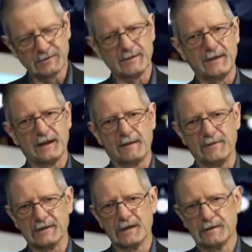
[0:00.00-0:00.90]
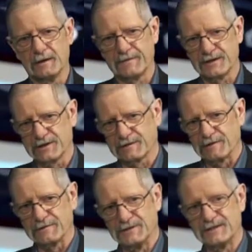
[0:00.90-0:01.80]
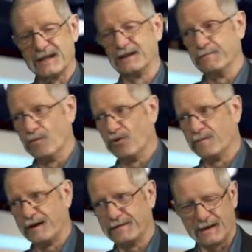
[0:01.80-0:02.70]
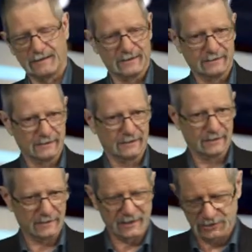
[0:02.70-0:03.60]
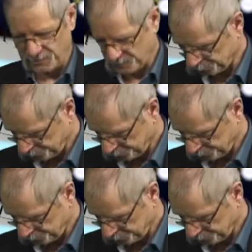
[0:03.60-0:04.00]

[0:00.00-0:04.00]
OTP libraries. And Francesco is going to tell you more about that in his lectures.